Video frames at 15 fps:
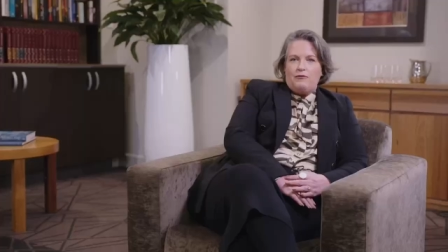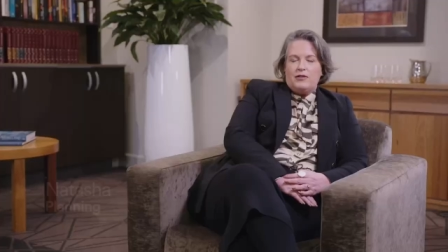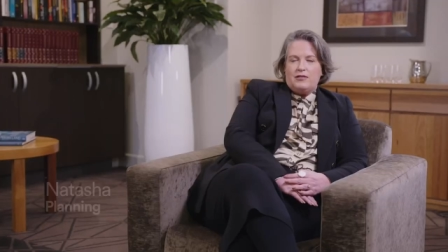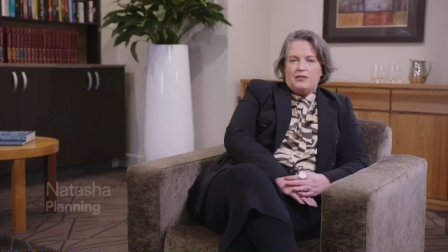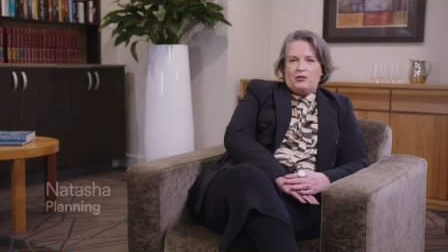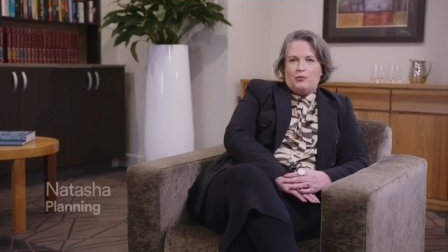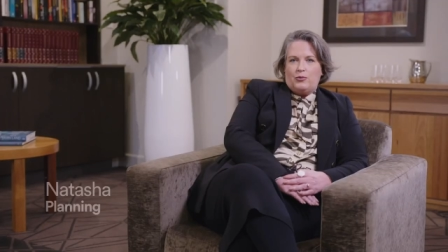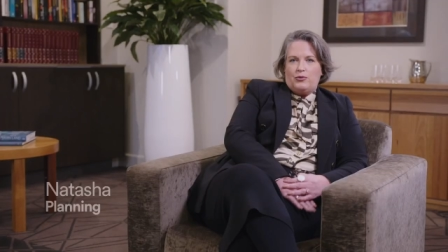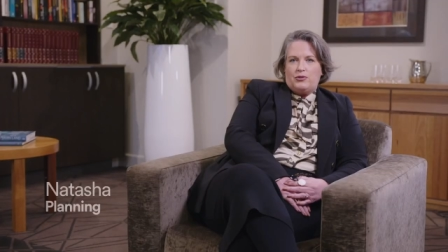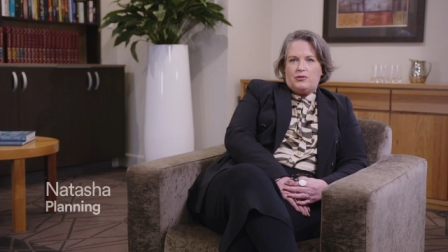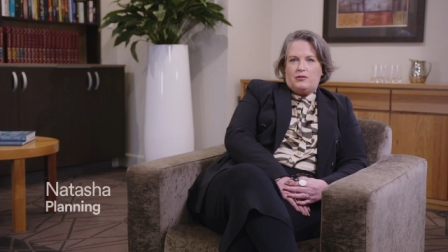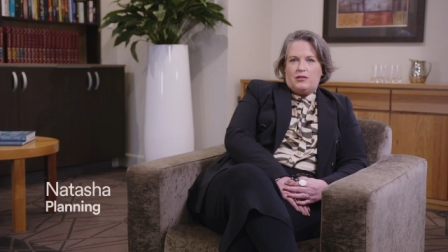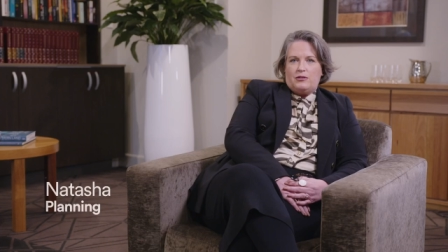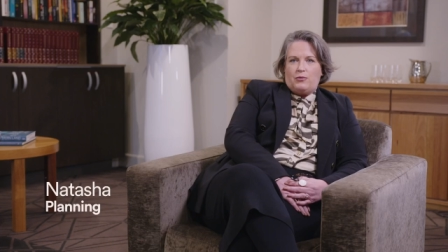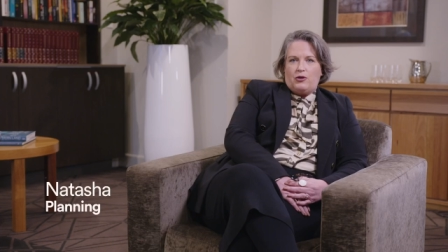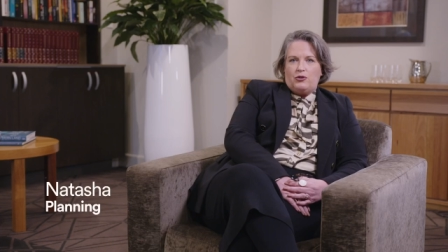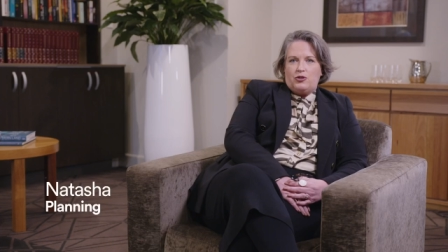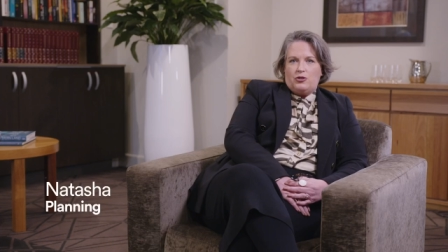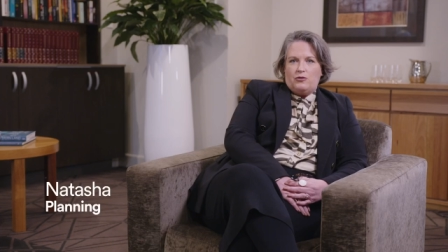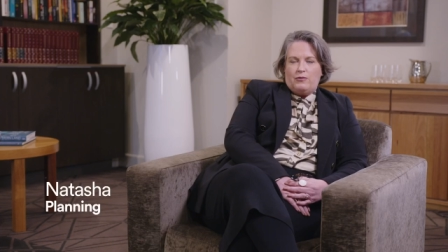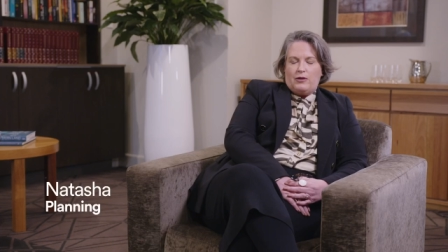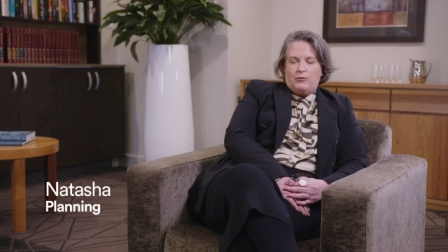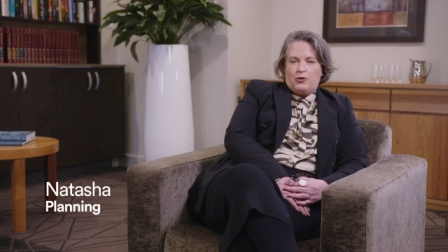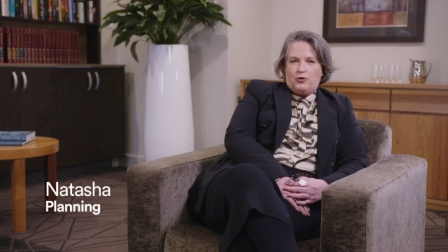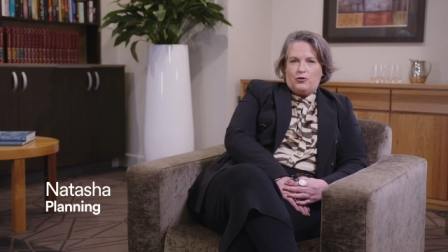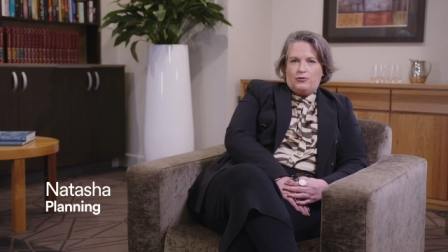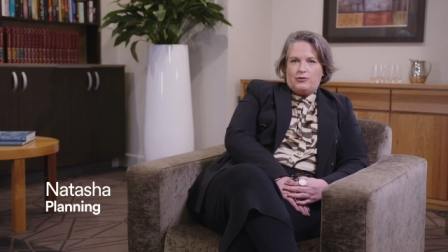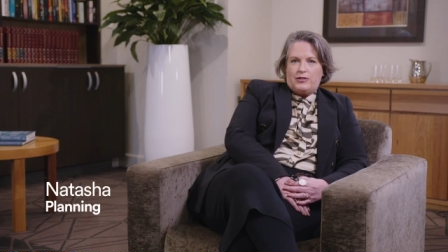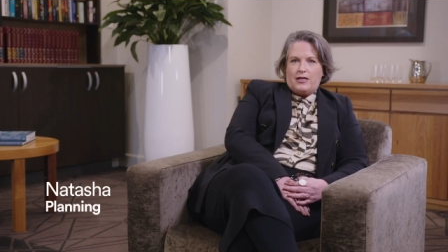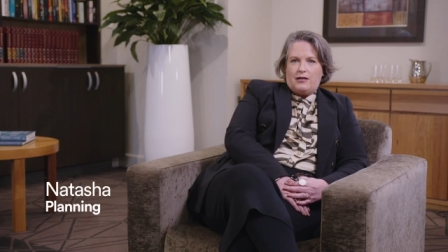Every single person I spoke to about
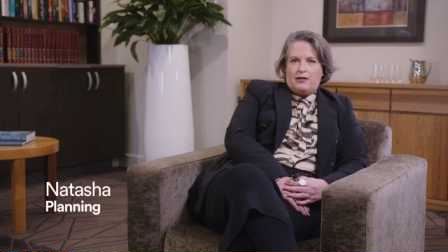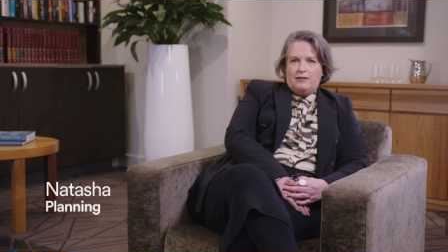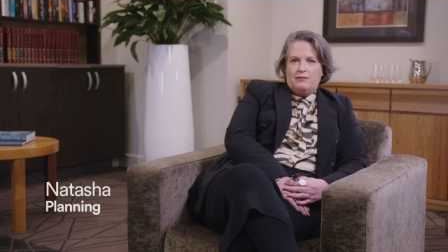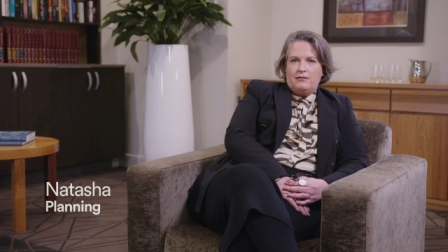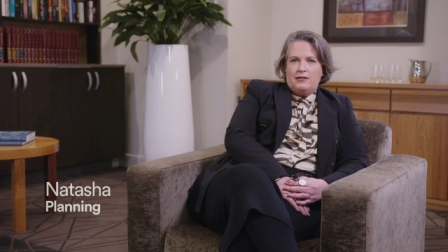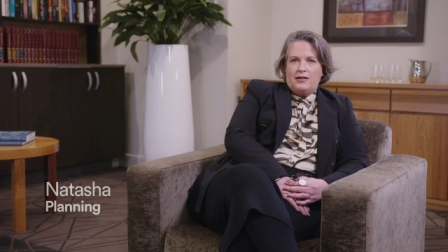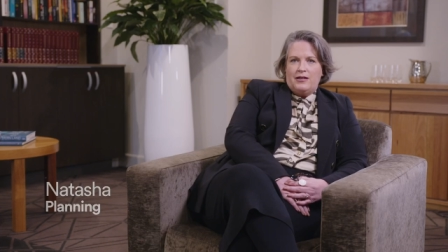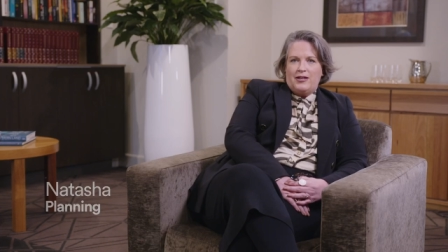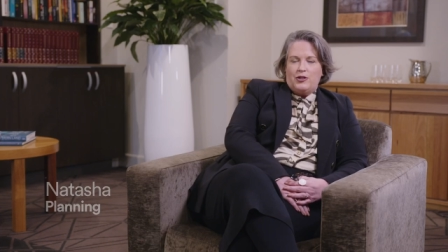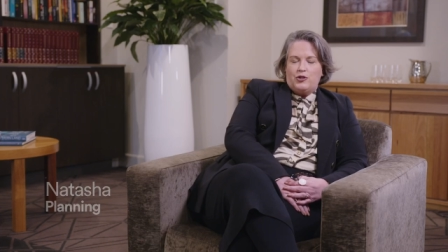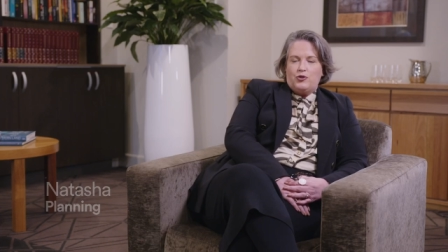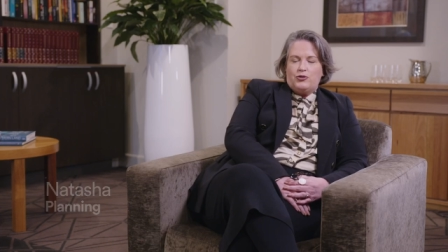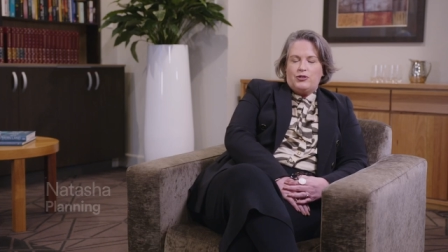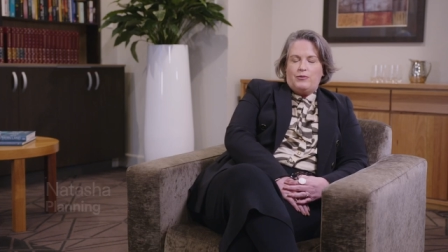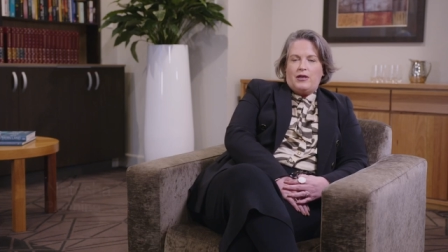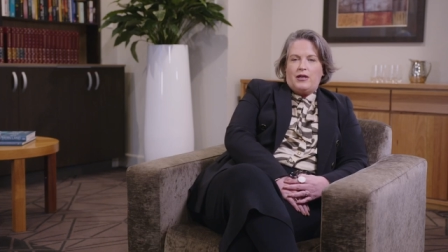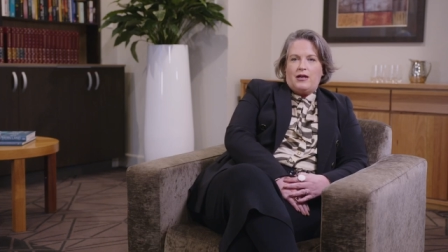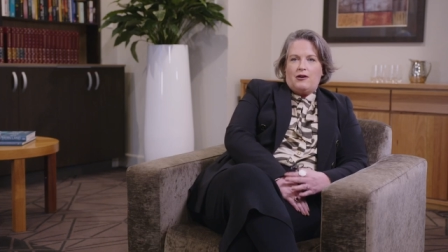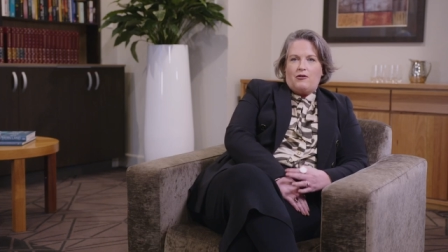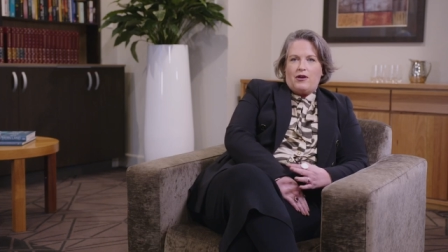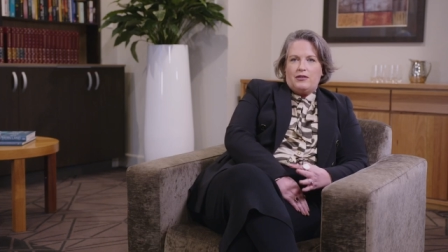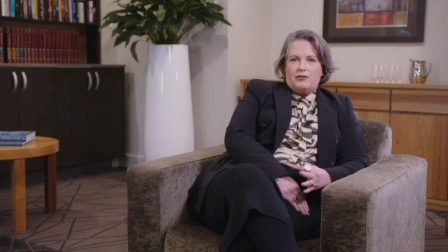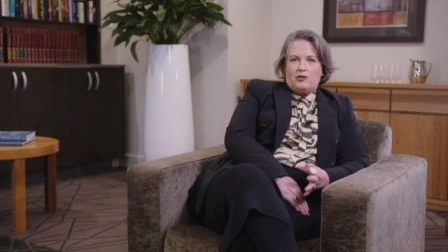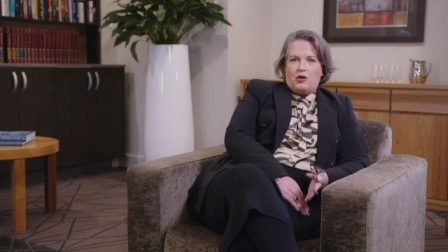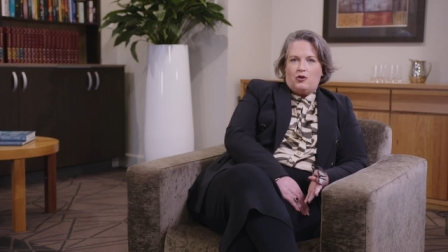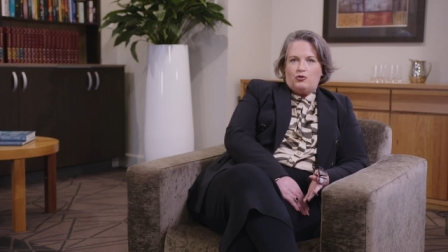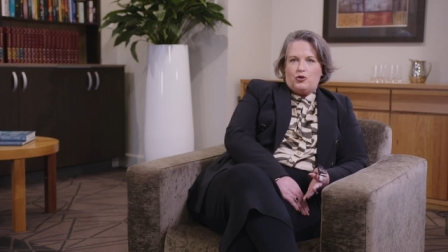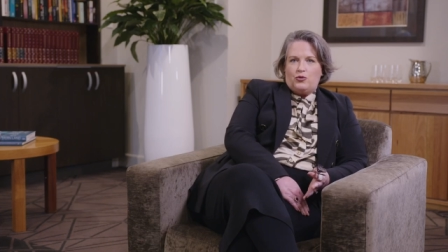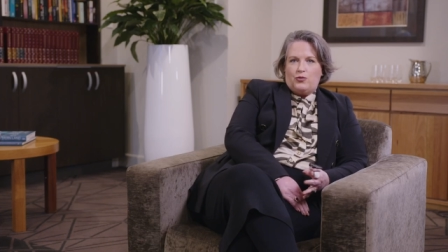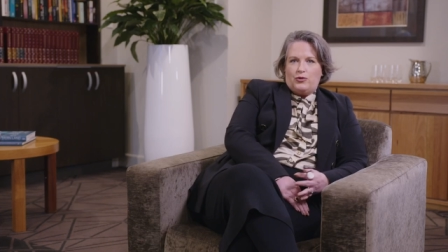McConnell Dowell talked about how great the
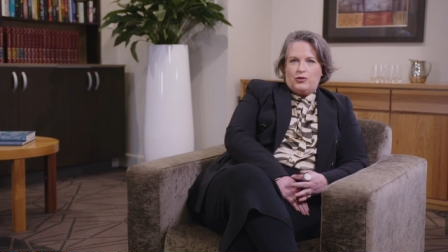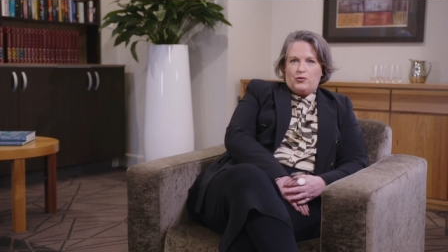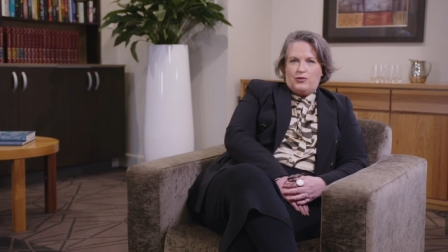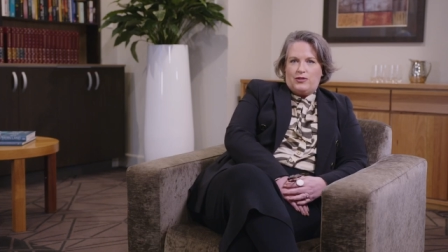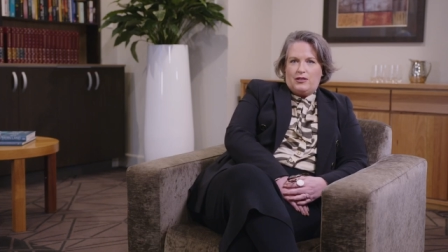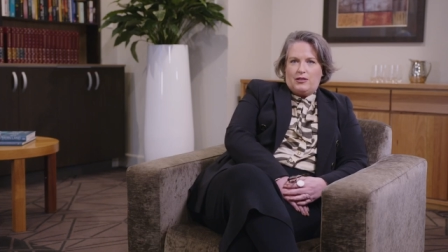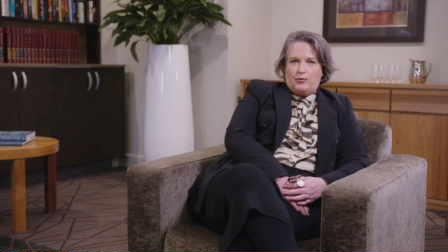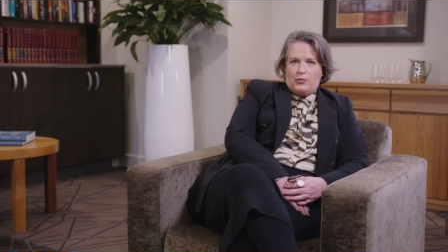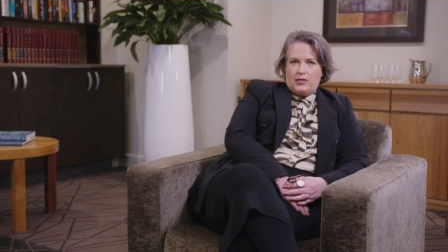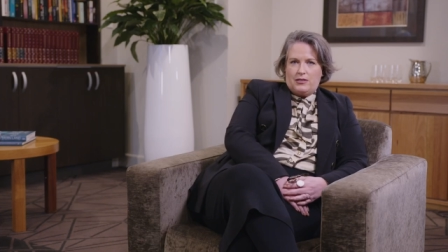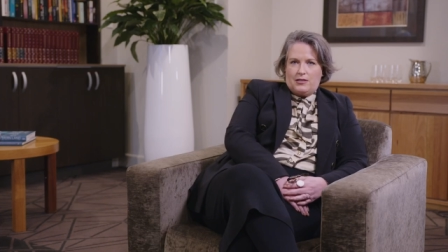culture was within the